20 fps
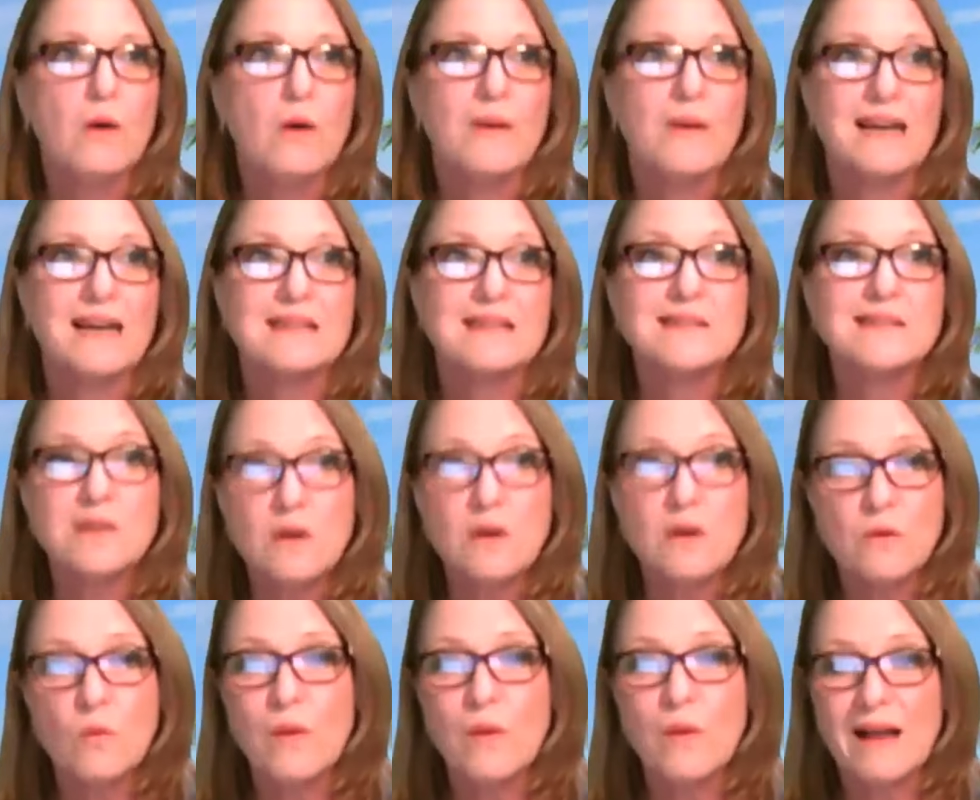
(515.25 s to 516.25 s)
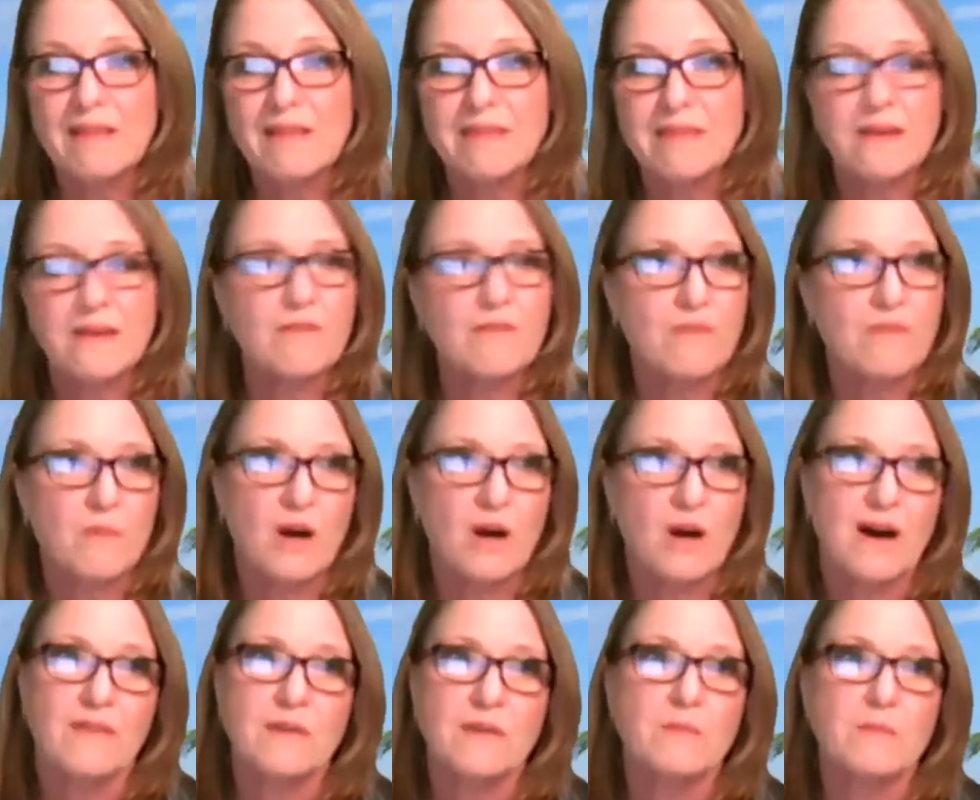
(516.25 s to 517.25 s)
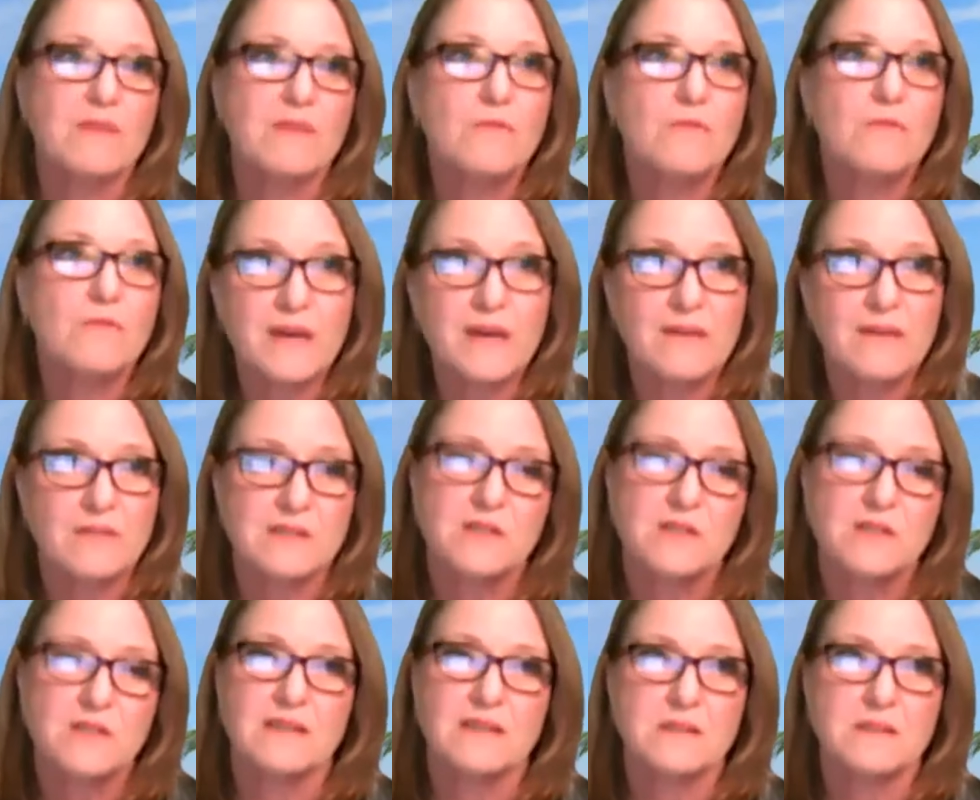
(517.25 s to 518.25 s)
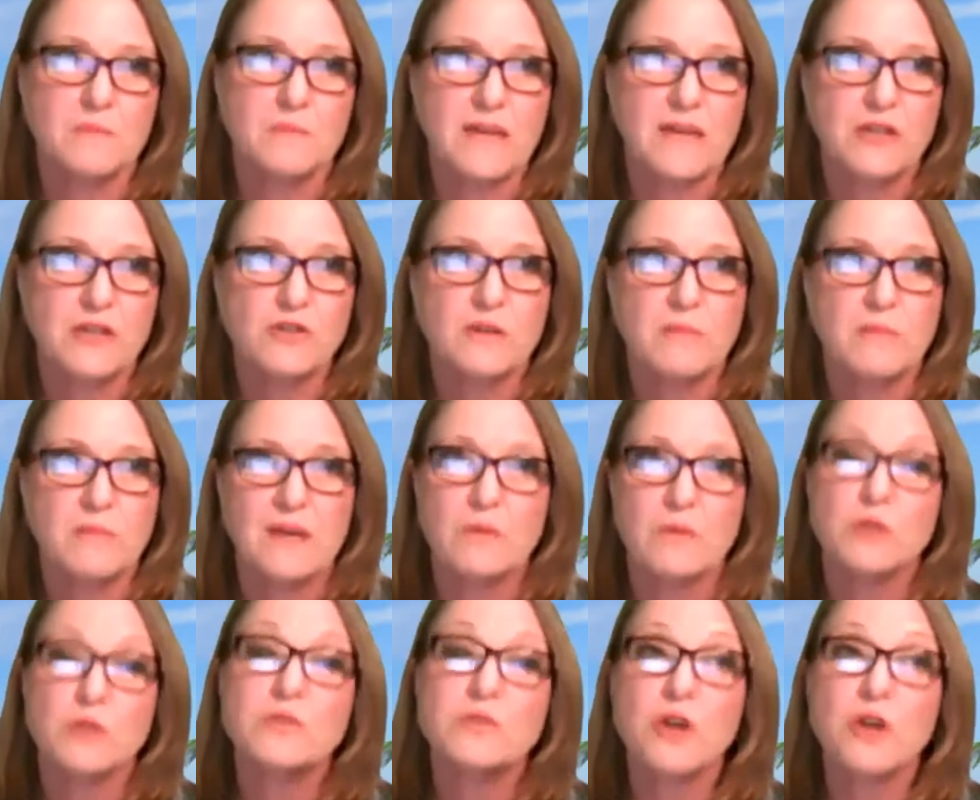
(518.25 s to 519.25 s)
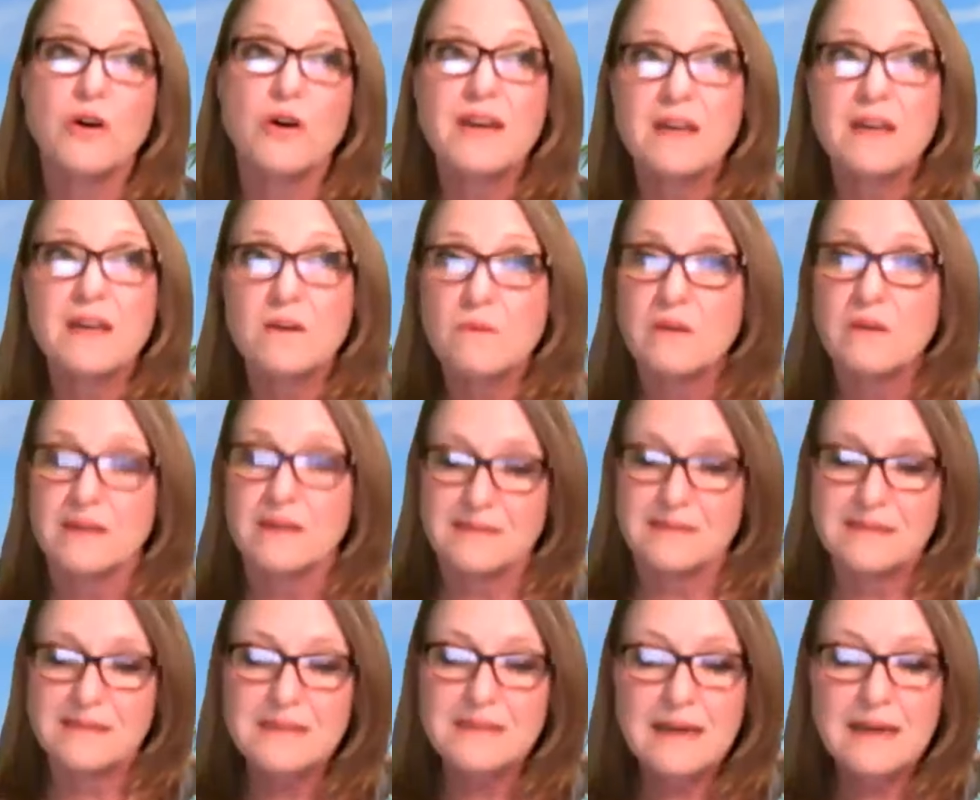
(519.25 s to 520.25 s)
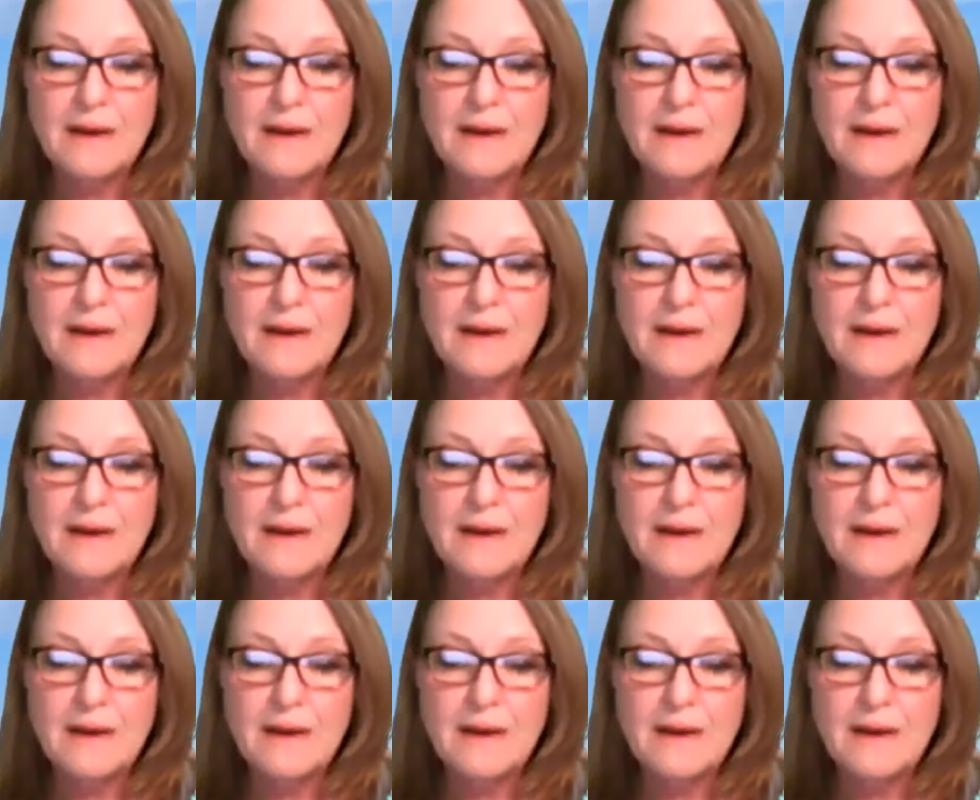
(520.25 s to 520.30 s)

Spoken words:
Well, I took one thing from Harvey before we even started mentoring me, which was only in August.